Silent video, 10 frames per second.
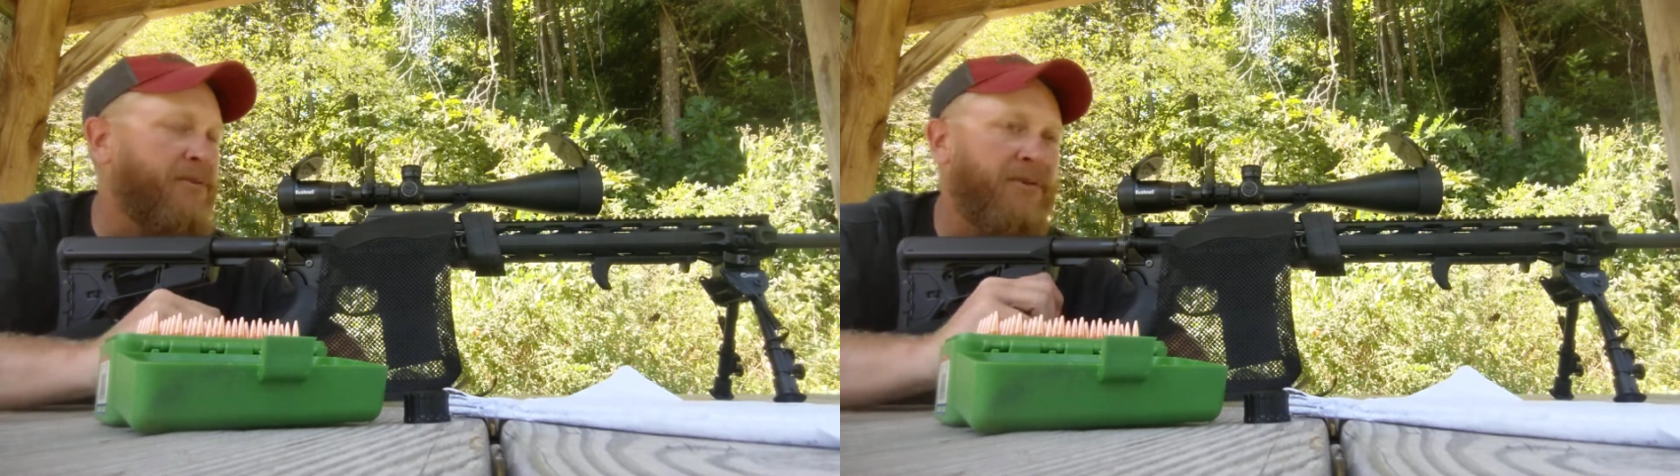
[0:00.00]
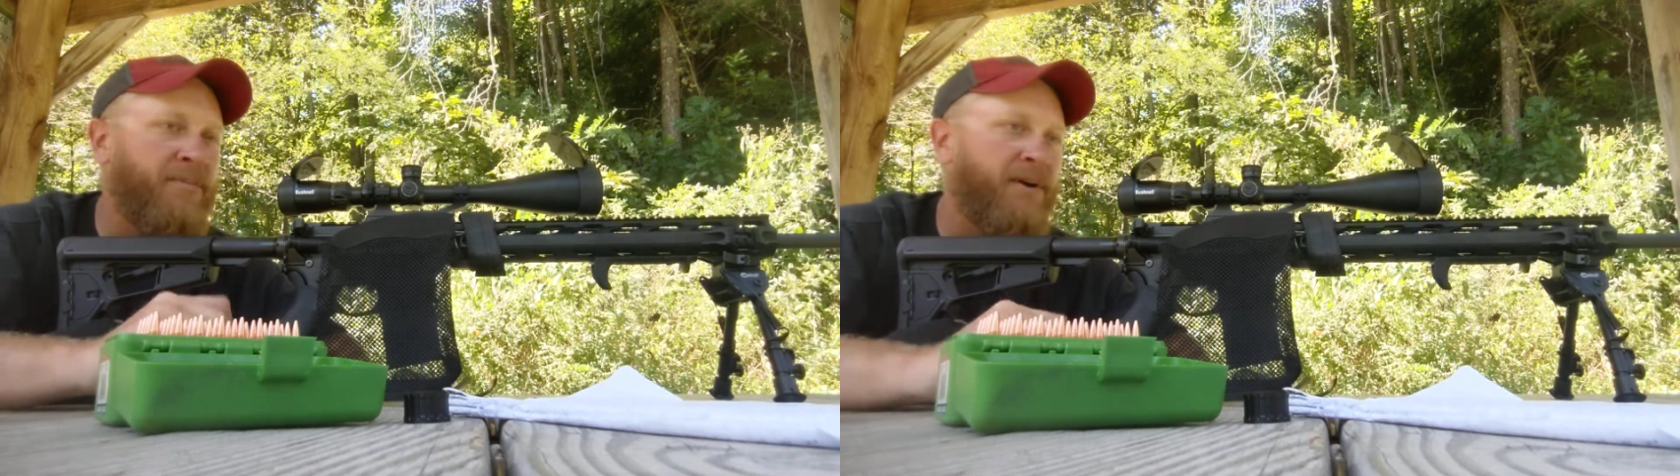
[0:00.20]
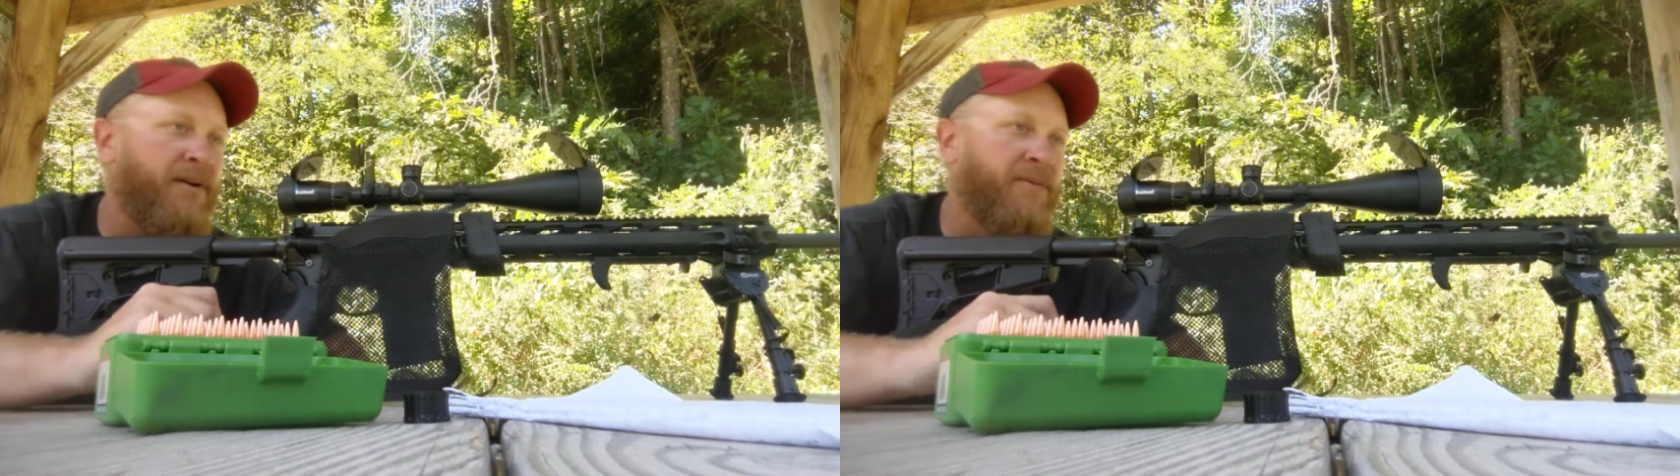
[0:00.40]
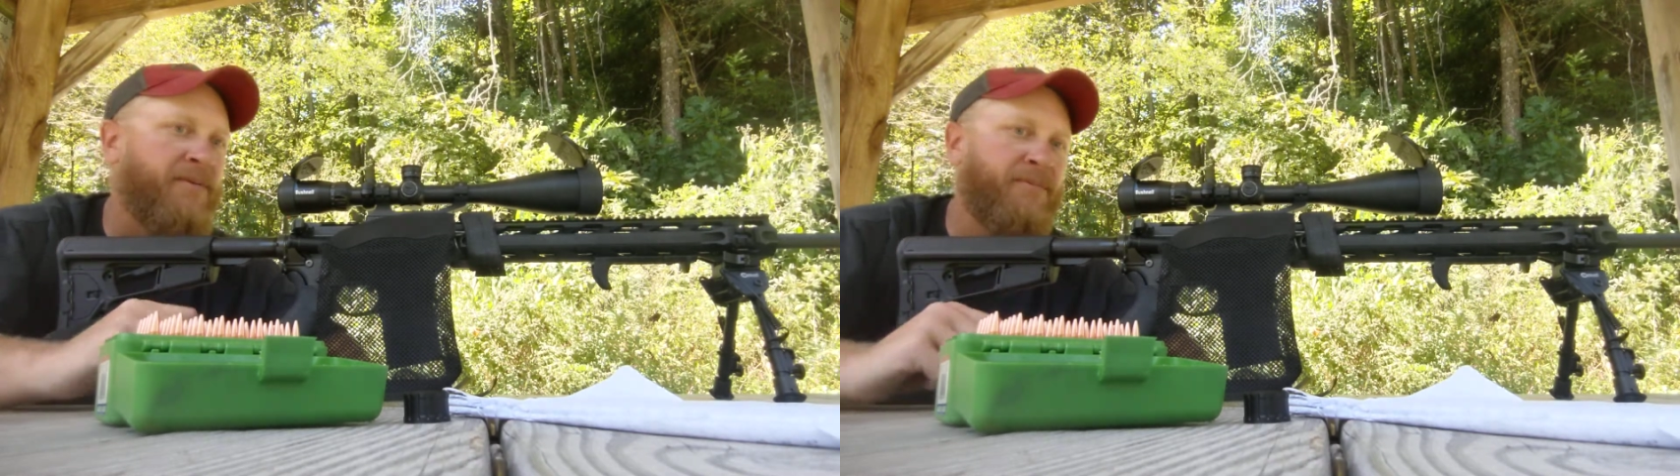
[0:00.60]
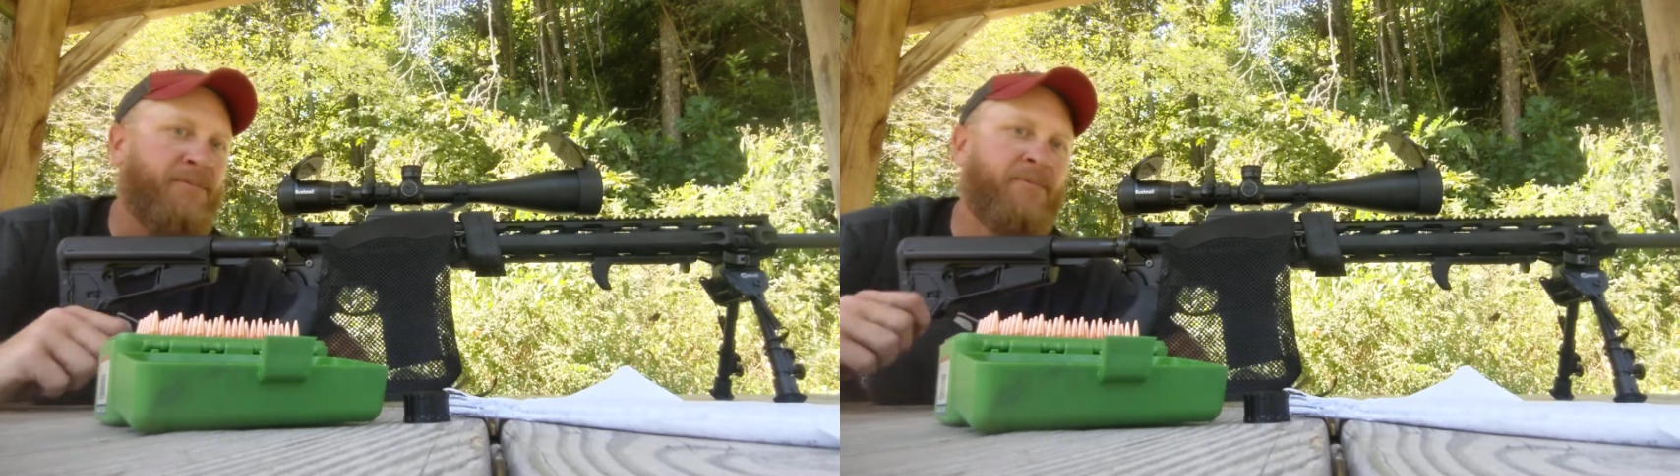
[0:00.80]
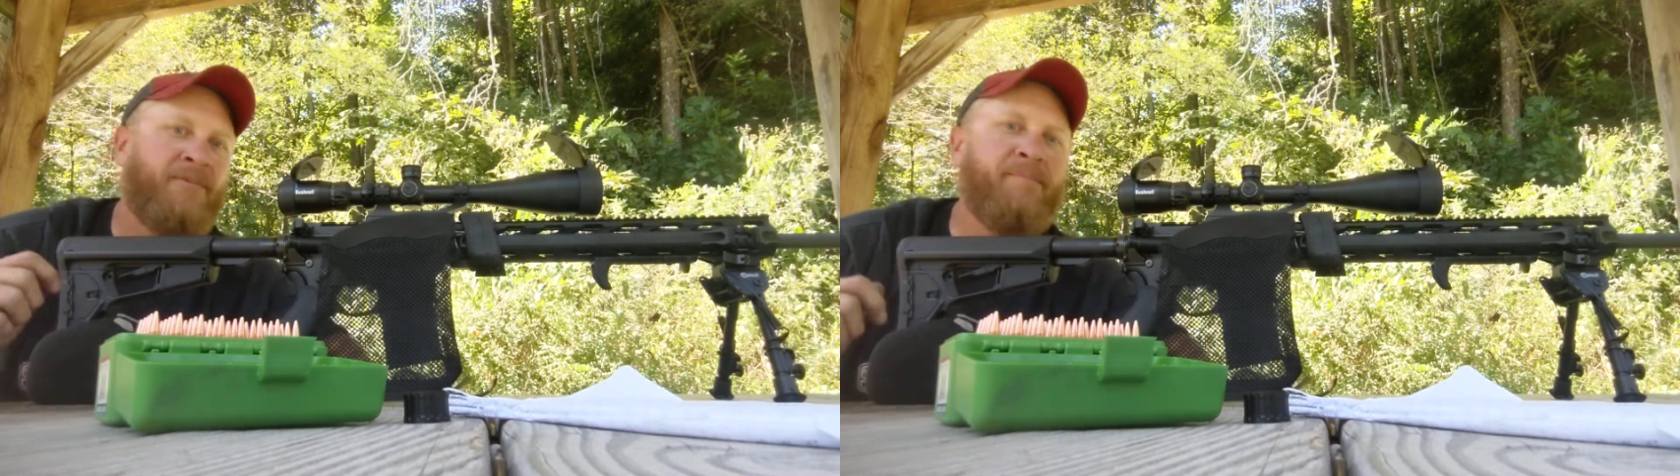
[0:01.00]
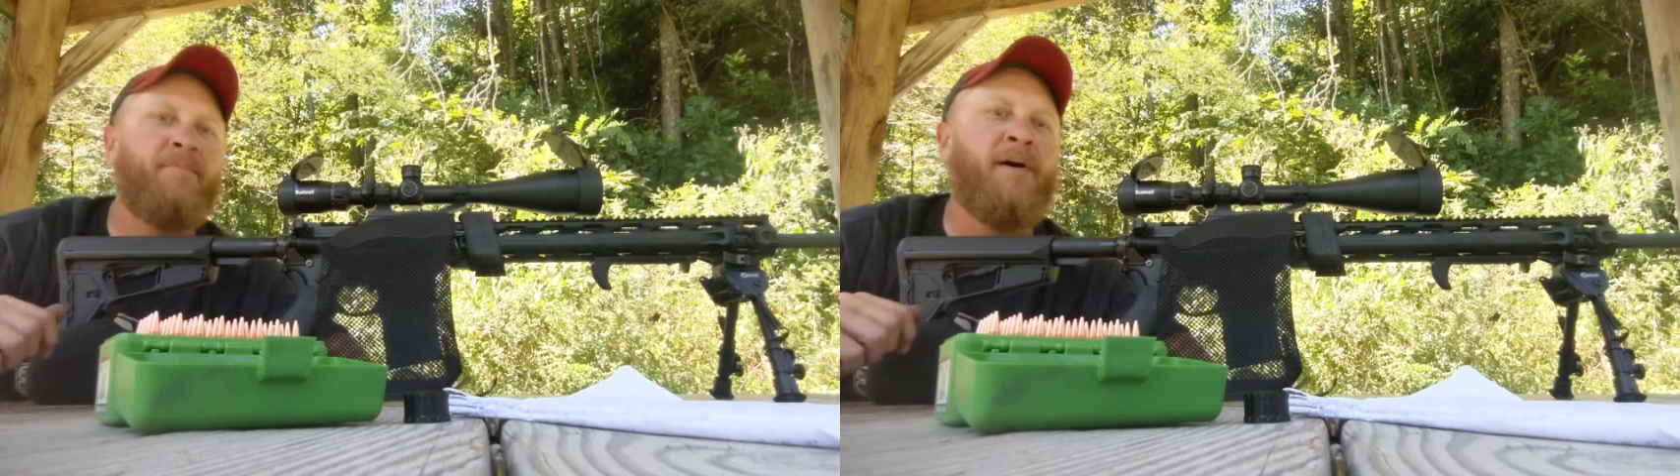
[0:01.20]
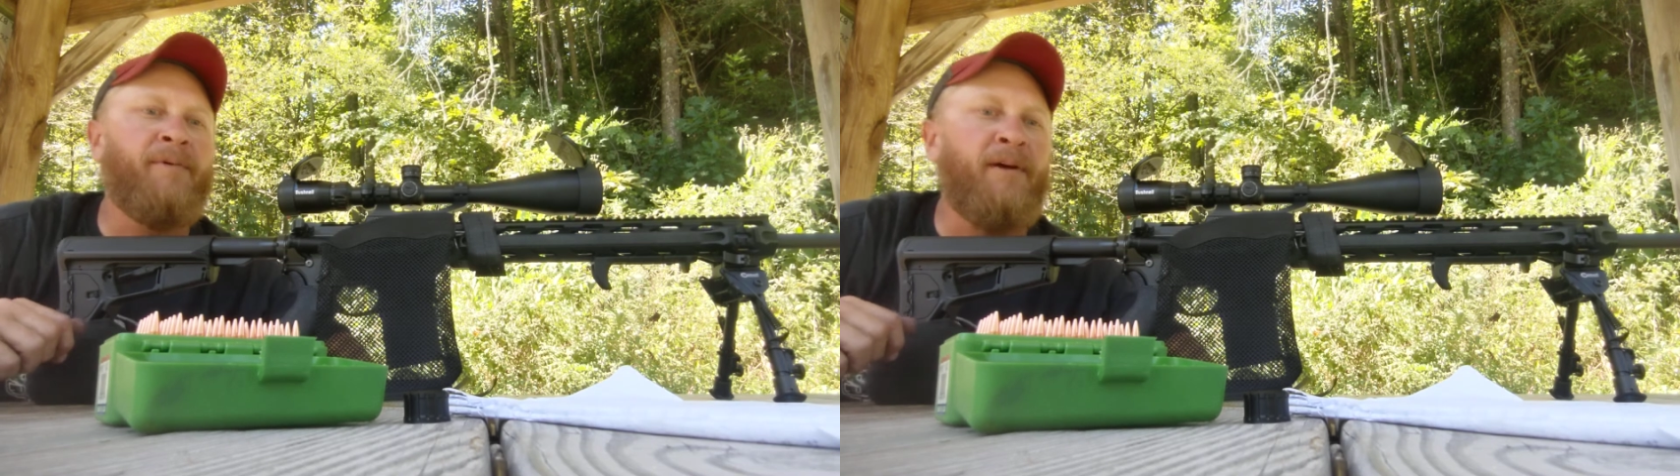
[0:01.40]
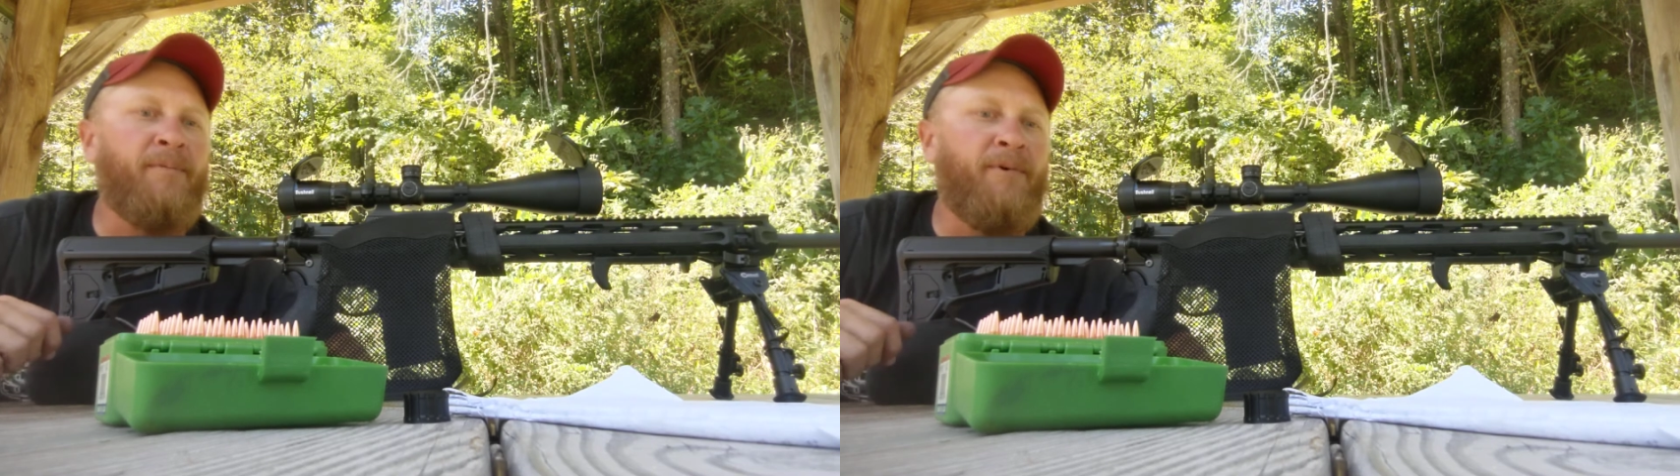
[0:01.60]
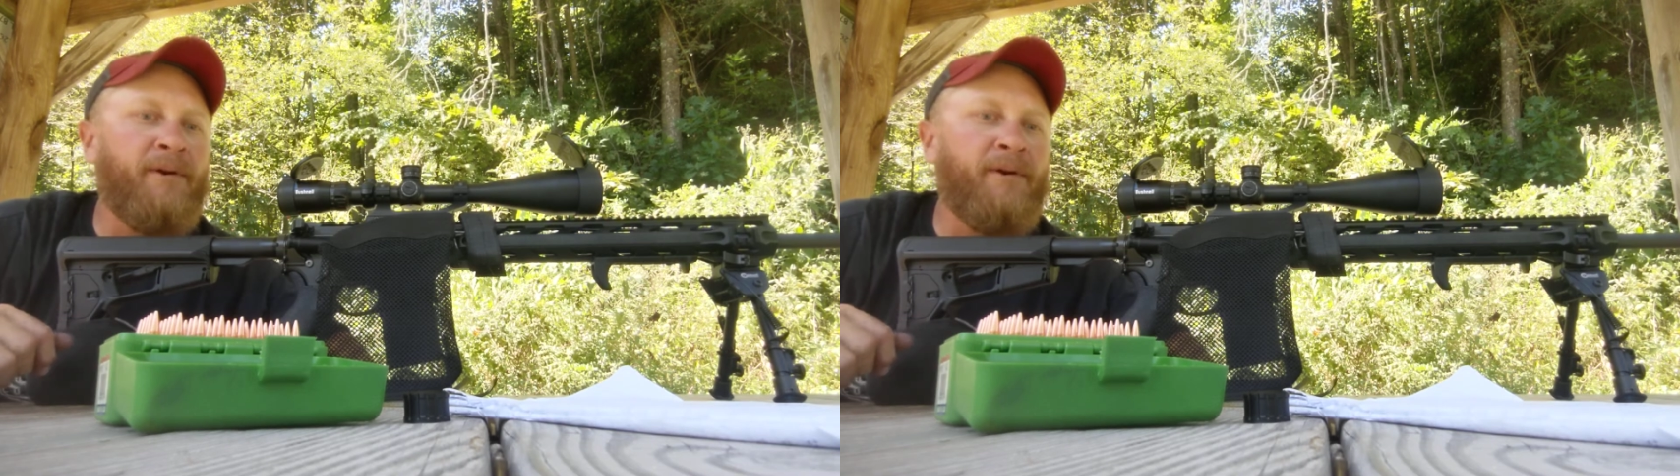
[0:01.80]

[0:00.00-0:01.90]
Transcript: group out and we'll bump it up